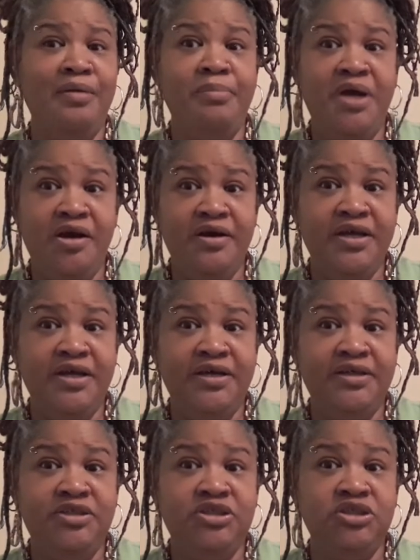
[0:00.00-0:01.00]

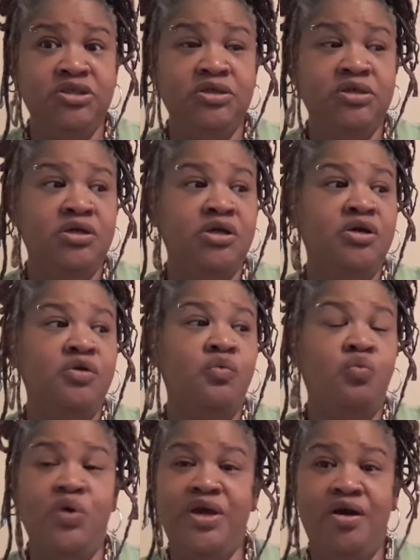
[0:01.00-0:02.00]
Americans,
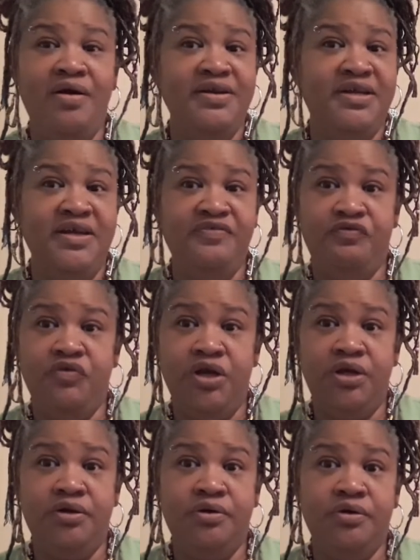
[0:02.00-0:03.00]
we are different.
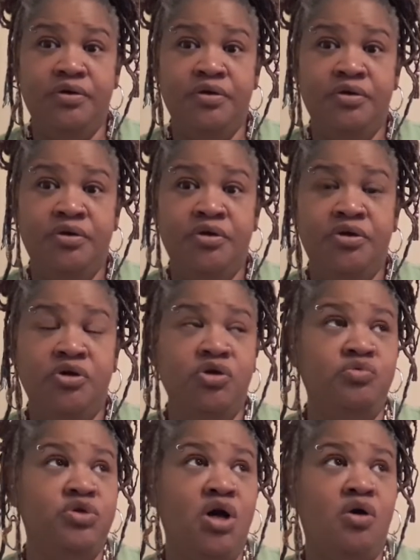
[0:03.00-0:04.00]

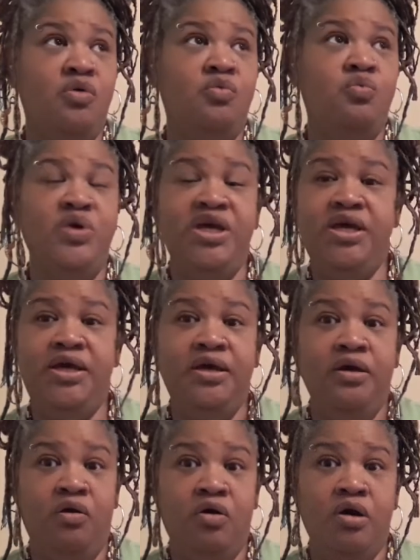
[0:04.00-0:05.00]
You know,
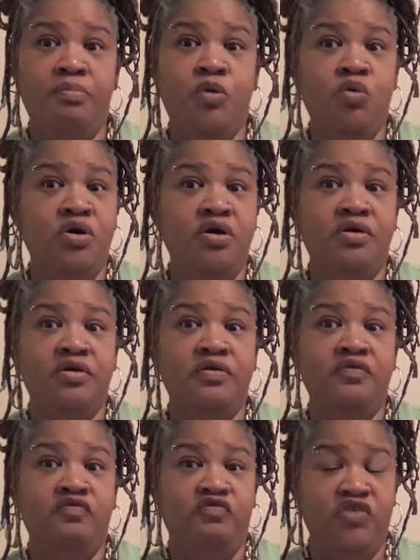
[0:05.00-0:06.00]
we are more
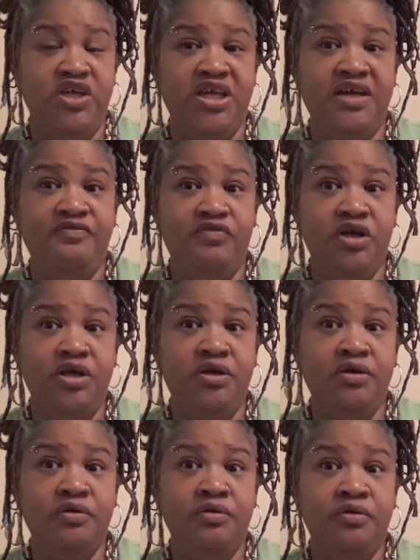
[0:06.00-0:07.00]
forgiving
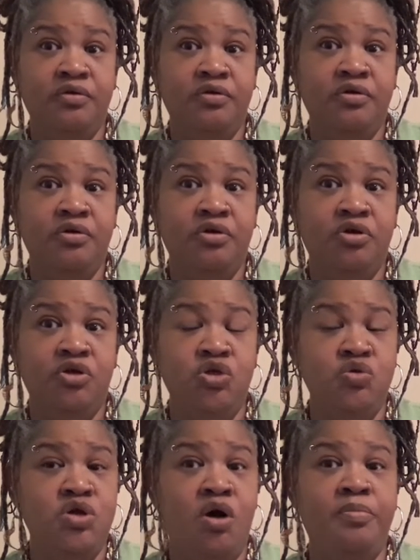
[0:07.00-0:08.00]

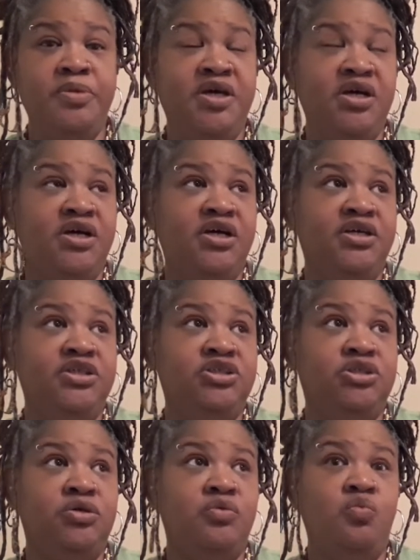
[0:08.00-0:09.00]
you know,
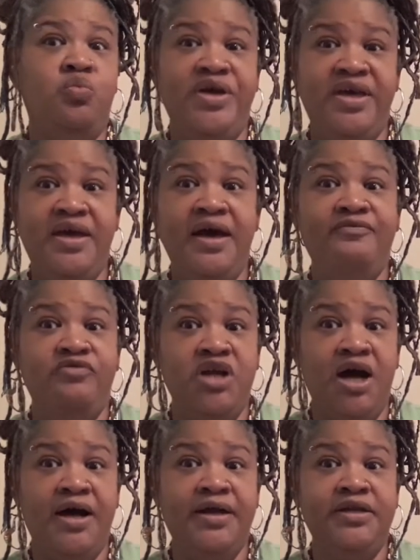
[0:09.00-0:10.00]
because we have
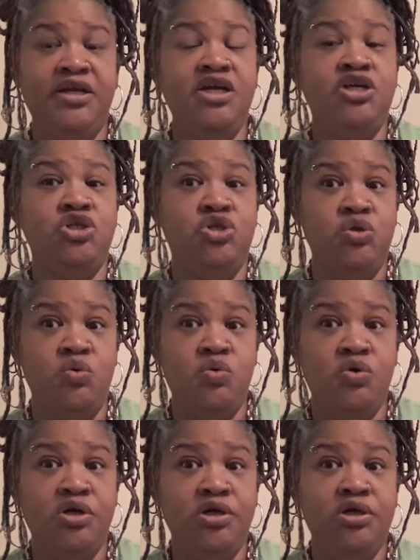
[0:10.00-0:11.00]
not
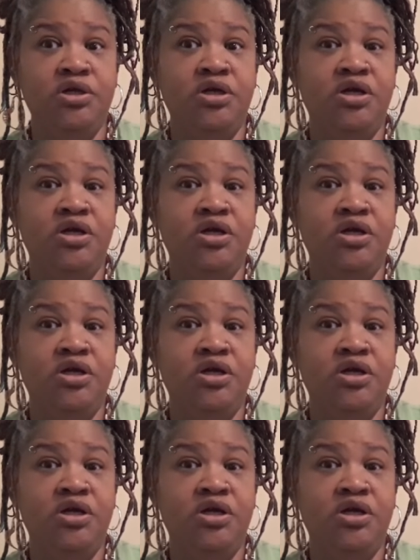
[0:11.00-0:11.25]
endured